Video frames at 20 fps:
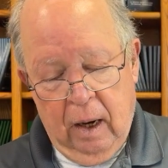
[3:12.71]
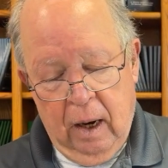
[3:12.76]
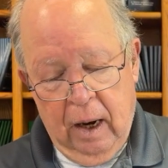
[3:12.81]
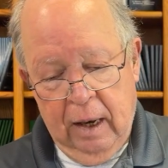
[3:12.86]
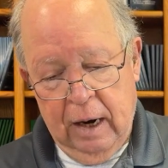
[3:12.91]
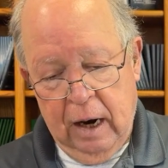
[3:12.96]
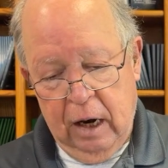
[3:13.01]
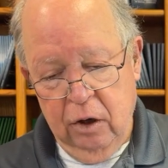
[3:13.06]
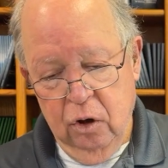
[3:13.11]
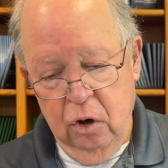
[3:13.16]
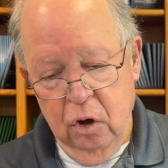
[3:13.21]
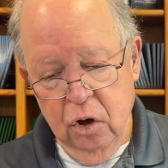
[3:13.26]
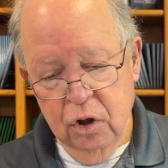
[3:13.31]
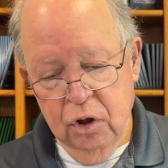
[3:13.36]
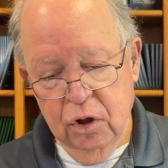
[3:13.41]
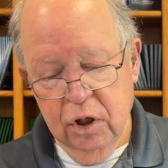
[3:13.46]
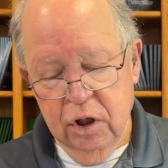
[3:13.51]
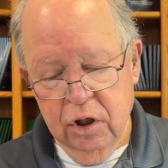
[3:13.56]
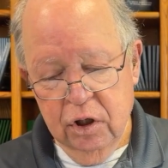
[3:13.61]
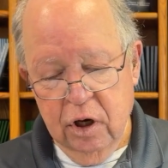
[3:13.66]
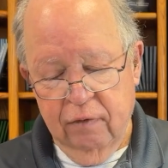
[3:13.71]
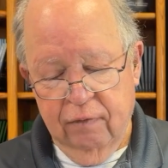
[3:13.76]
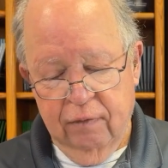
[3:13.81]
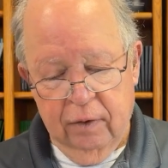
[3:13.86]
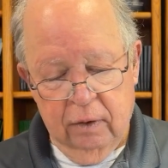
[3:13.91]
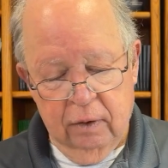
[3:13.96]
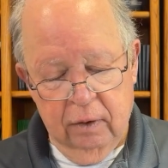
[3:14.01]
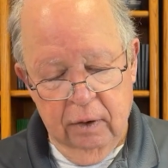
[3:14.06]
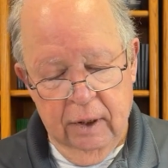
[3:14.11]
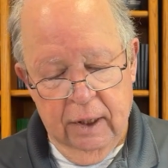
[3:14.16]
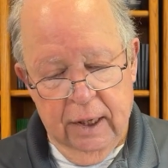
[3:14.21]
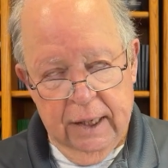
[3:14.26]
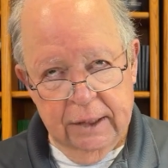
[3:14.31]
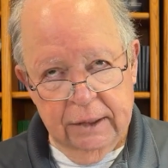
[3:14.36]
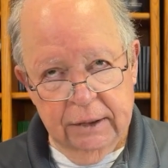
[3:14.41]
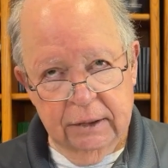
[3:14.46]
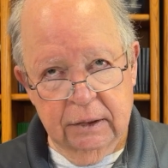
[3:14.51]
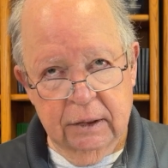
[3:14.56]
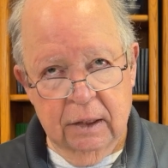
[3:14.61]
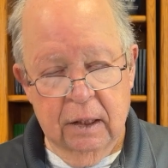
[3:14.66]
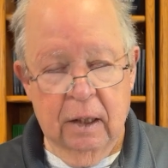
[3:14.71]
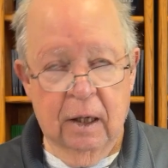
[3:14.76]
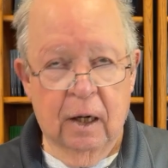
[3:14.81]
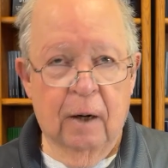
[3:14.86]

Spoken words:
And I use these different lists